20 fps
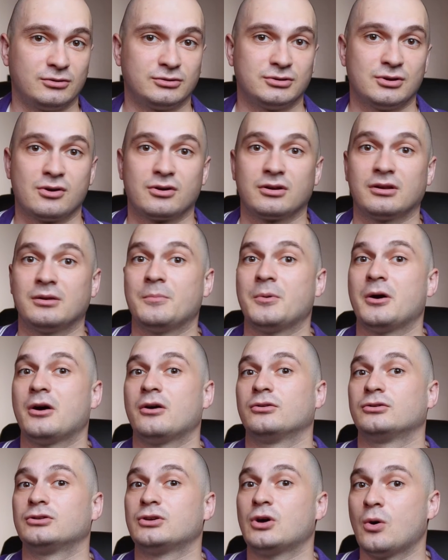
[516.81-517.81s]
talking
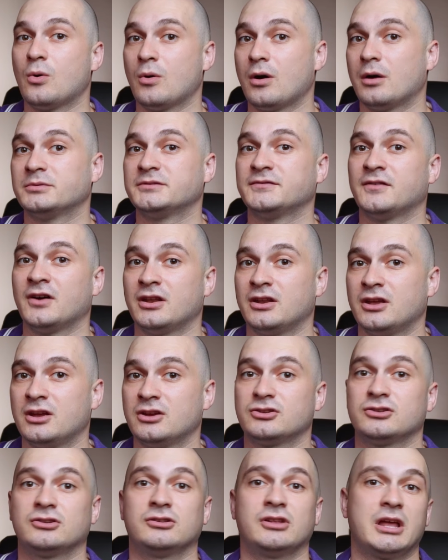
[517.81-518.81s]
about co-op's
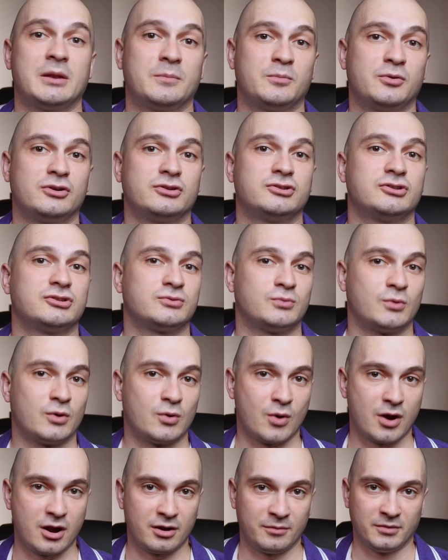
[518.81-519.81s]
financial and purchase
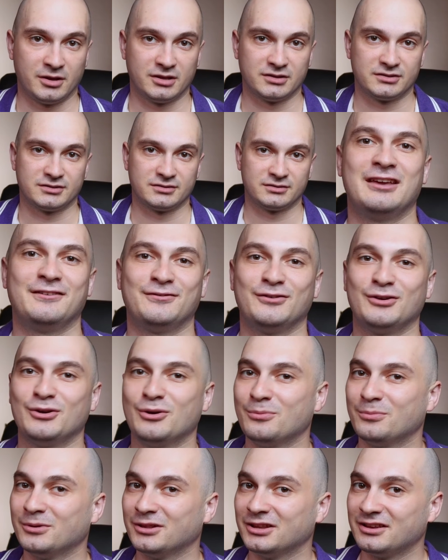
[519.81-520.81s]
requirements. If you
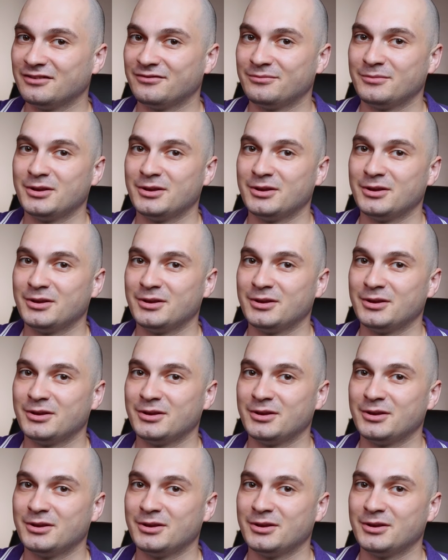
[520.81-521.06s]
don't believe